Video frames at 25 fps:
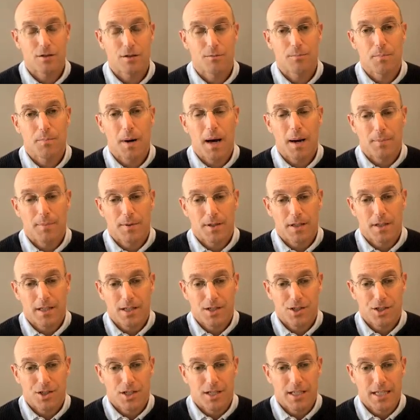
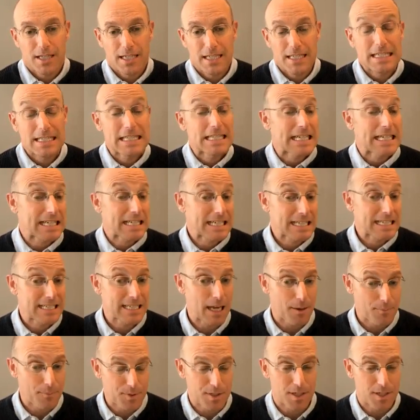population is the
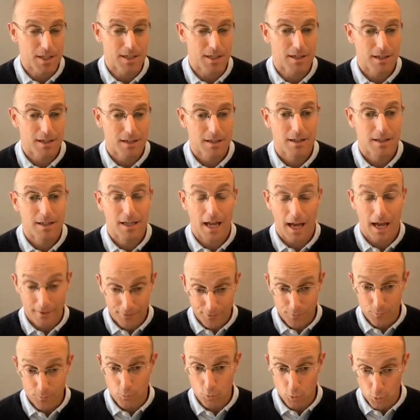exception, not
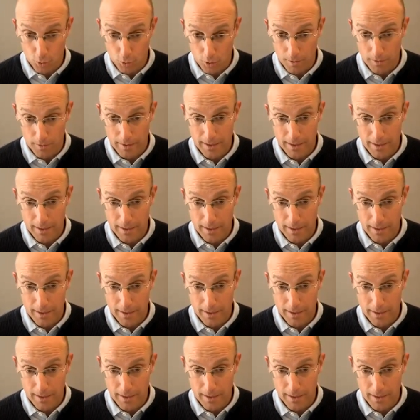the rule.